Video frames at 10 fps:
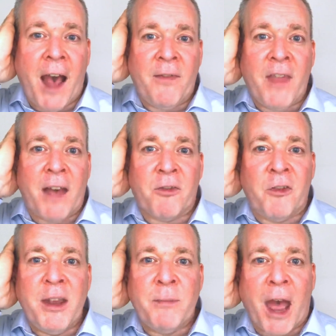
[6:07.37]
and that
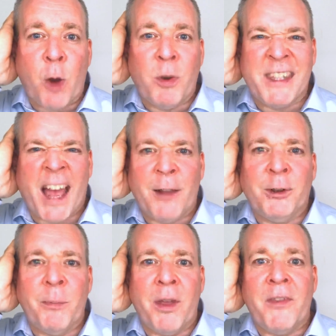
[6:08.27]
feedback would tell
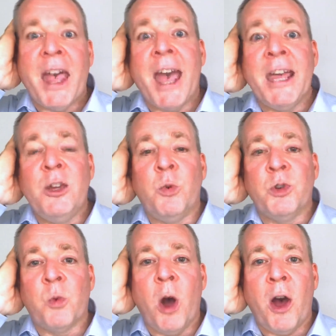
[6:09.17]
them that the aid
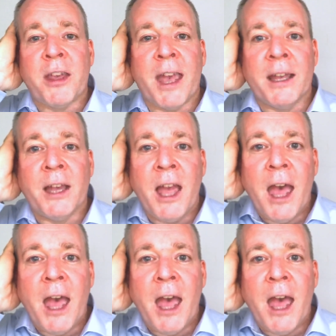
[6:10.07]
was working.